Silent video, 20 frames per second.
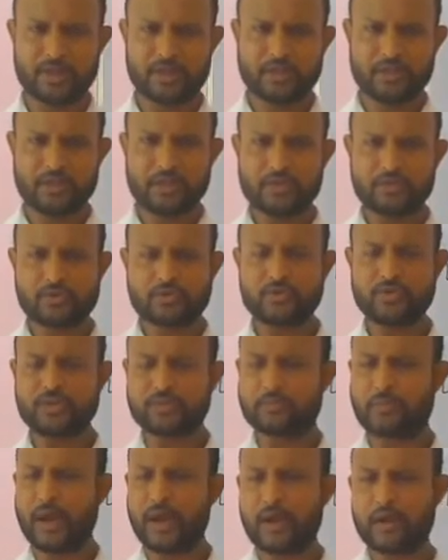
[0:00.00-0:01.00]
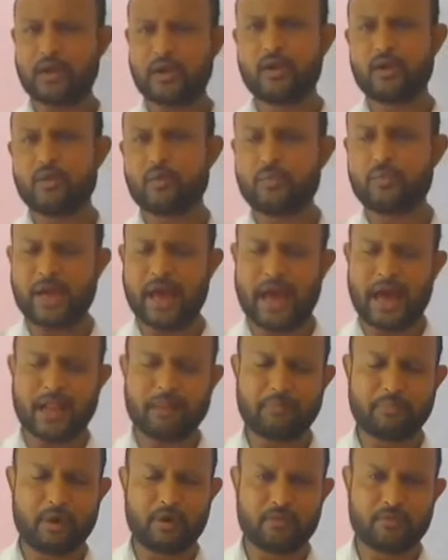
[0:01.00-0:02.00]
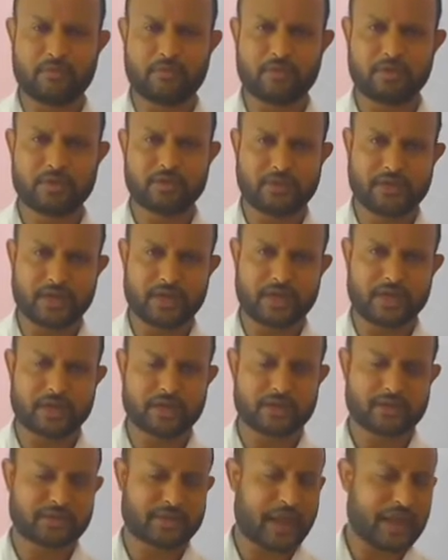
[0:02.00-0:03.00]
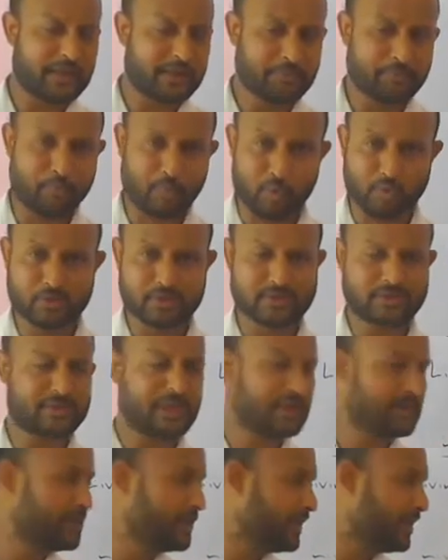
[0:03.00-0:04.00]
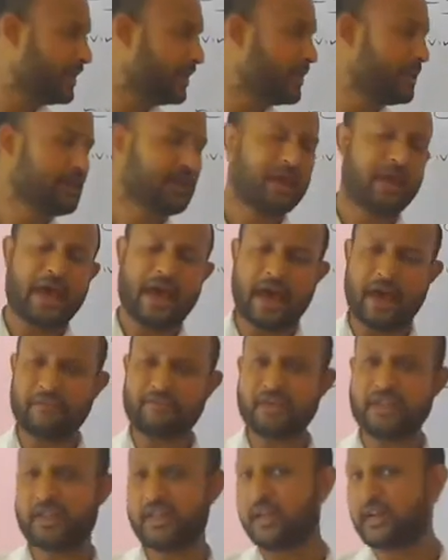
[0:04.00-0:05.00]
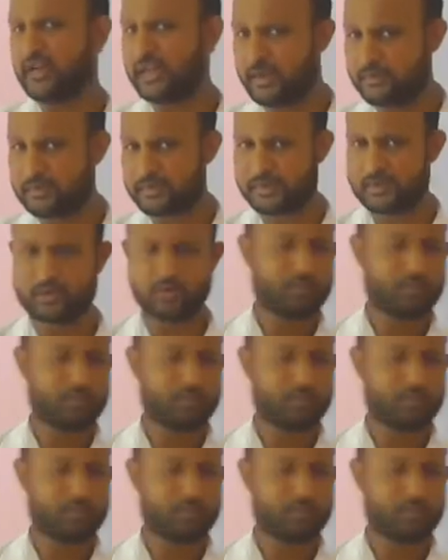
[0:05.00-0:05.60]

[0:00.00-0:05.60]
They used to respire with the help of They are tiny pores that they have in their leaves,